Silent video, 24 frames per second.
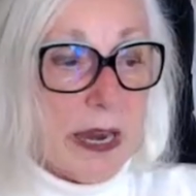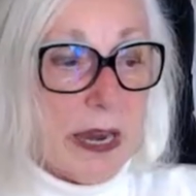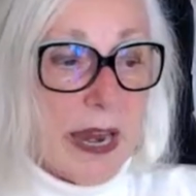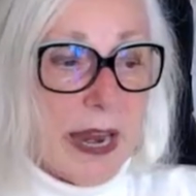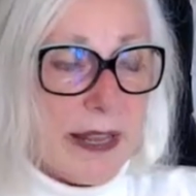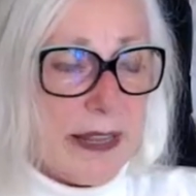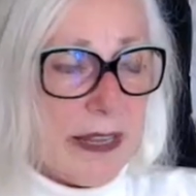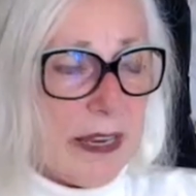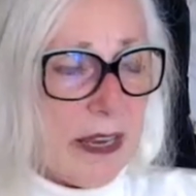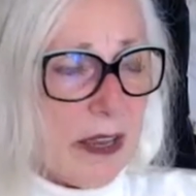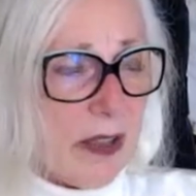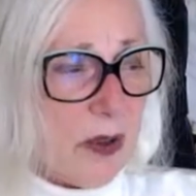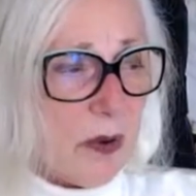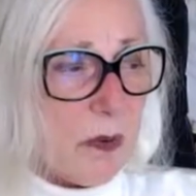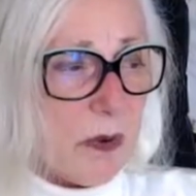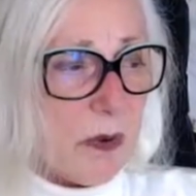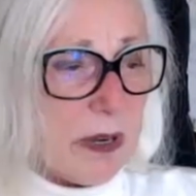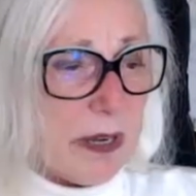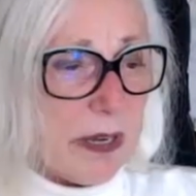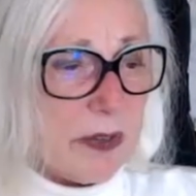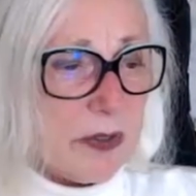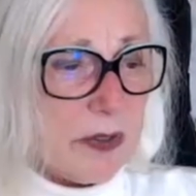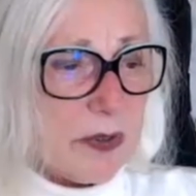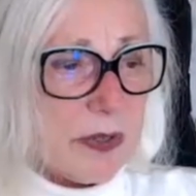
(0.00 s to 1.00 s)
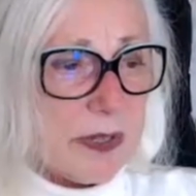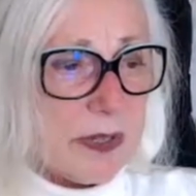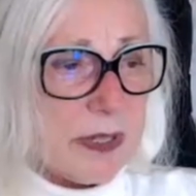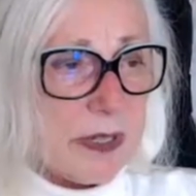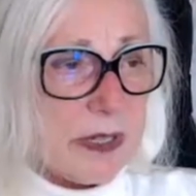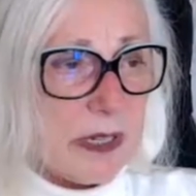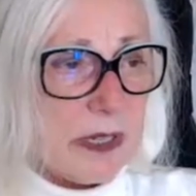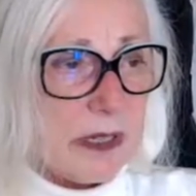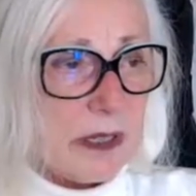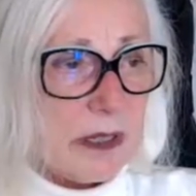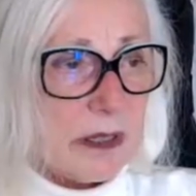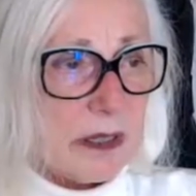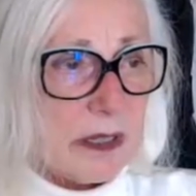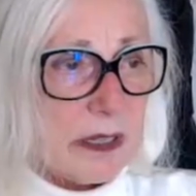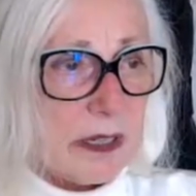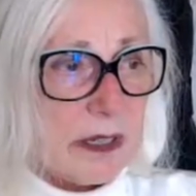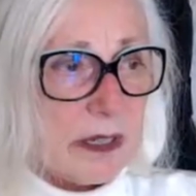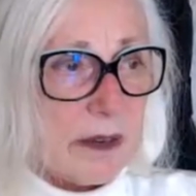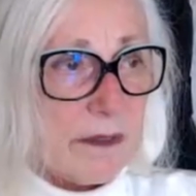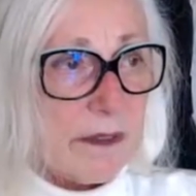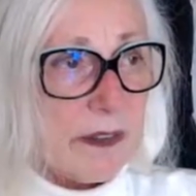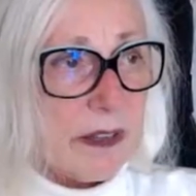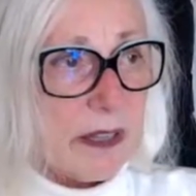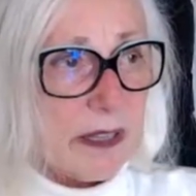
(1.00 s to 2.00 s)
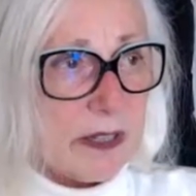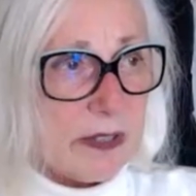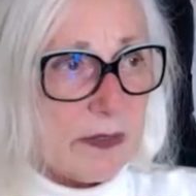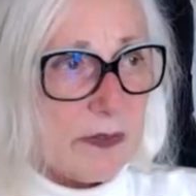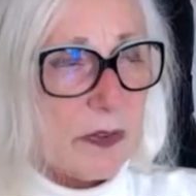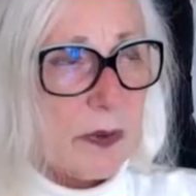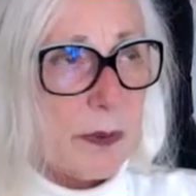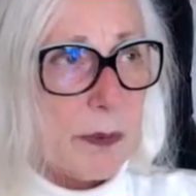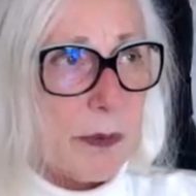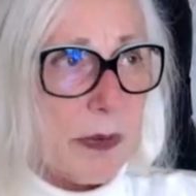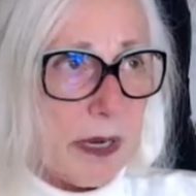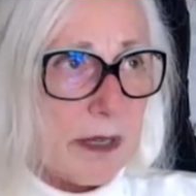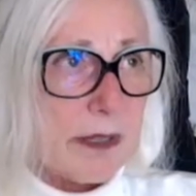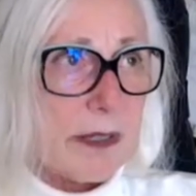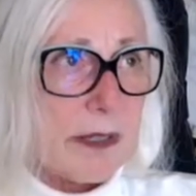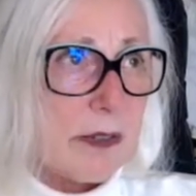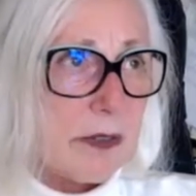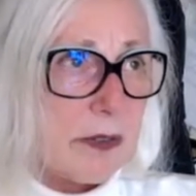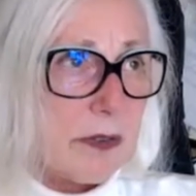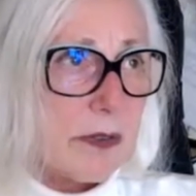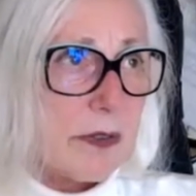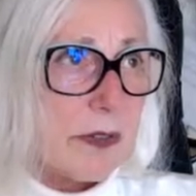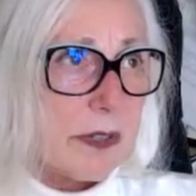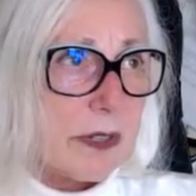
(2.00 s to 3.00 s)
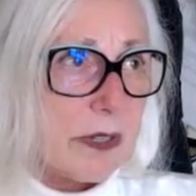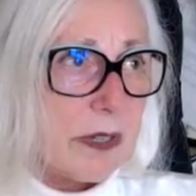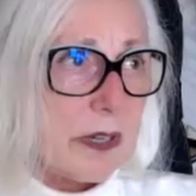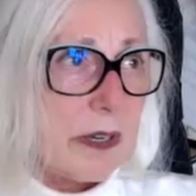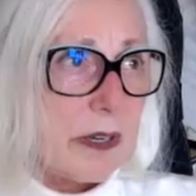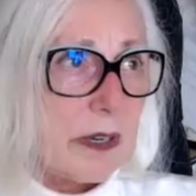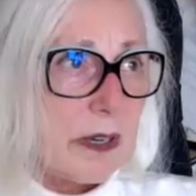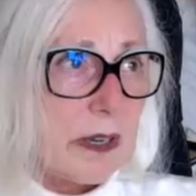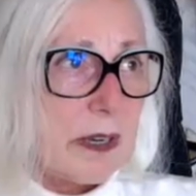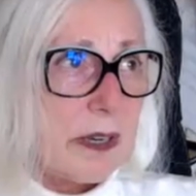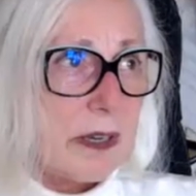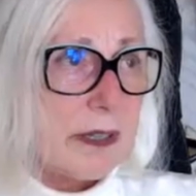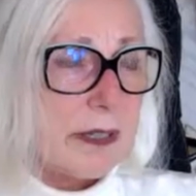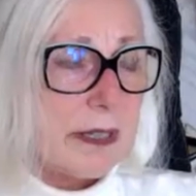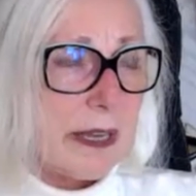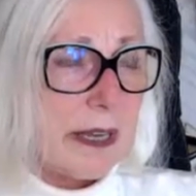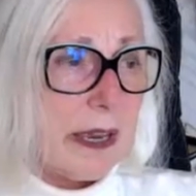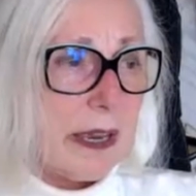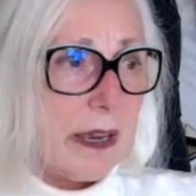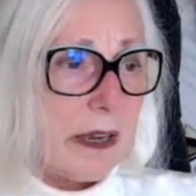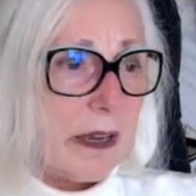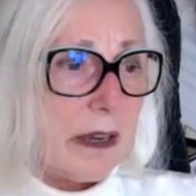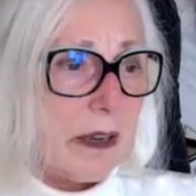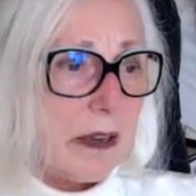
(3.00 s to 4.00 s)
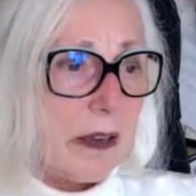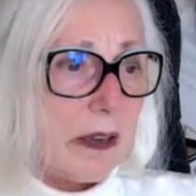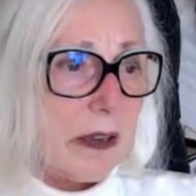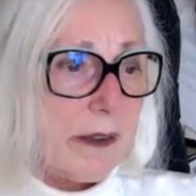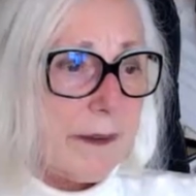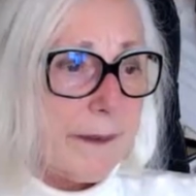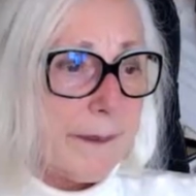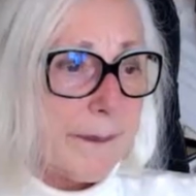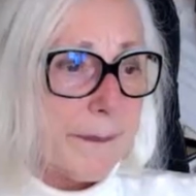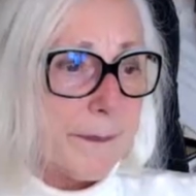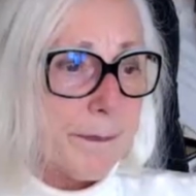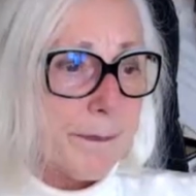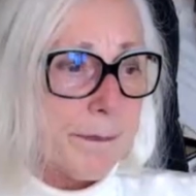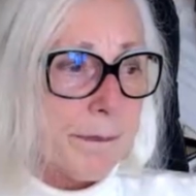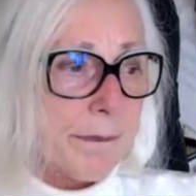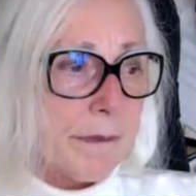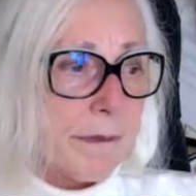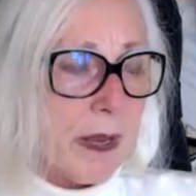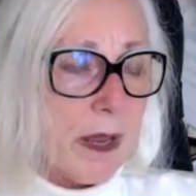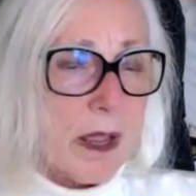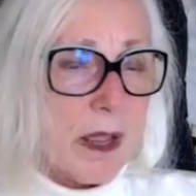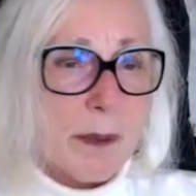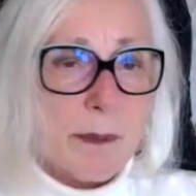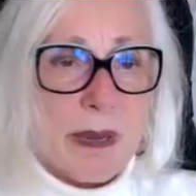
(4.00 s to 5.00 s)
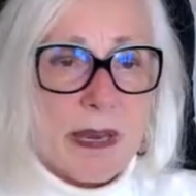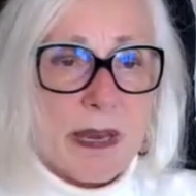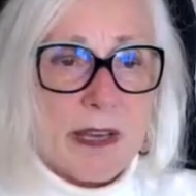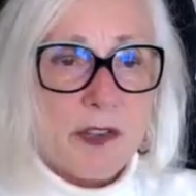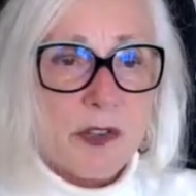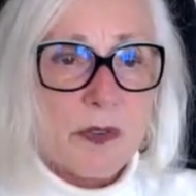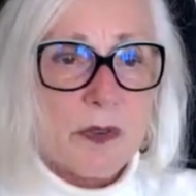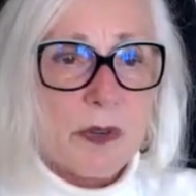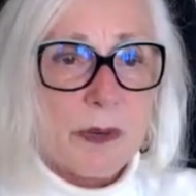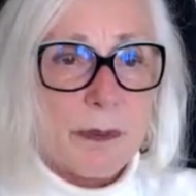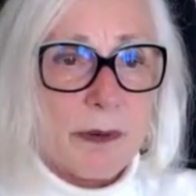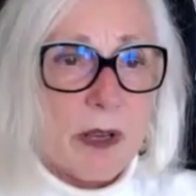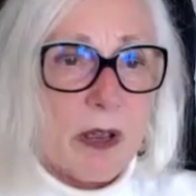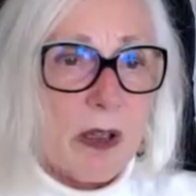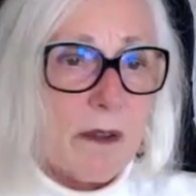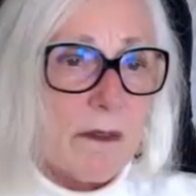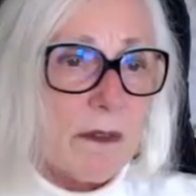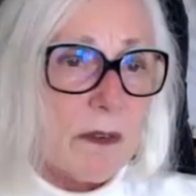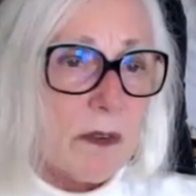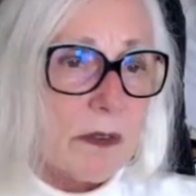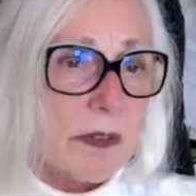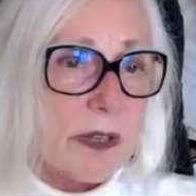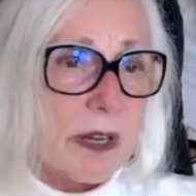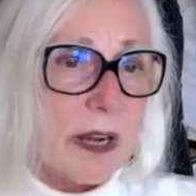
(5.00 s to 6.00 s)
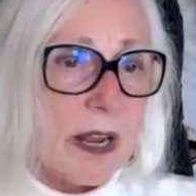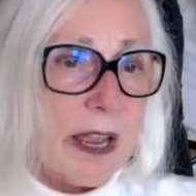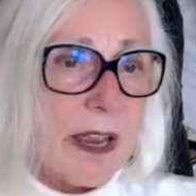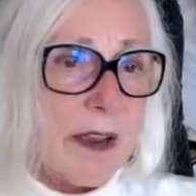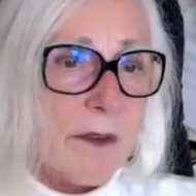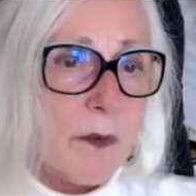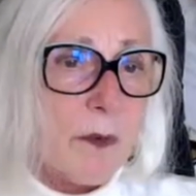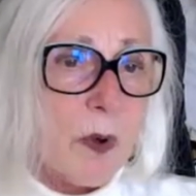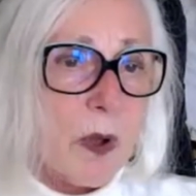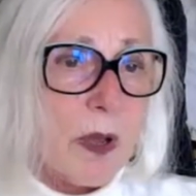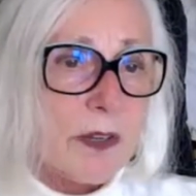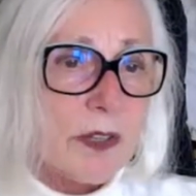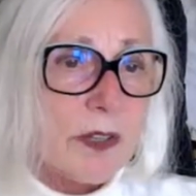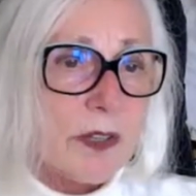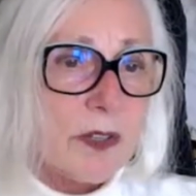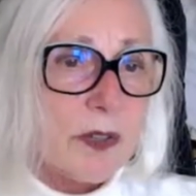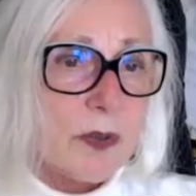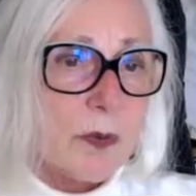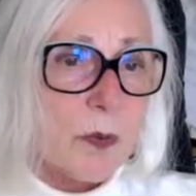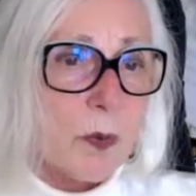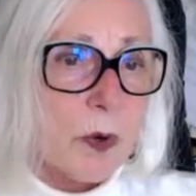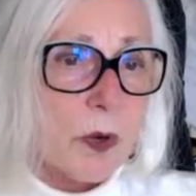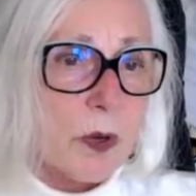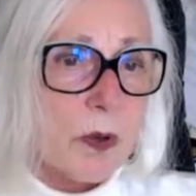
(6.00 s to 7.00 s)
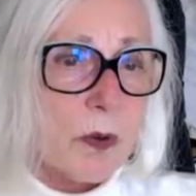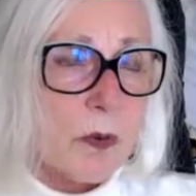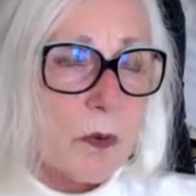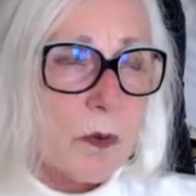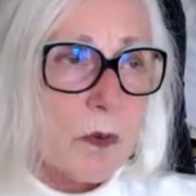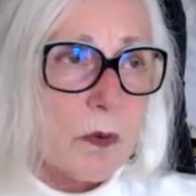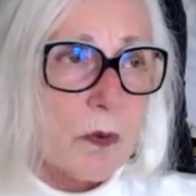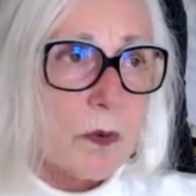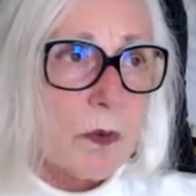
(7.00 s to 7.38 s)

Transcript: And the other one, interestingly enough, at least for me, it's interesting, is a uh, a mainstream novel that I have wanted to work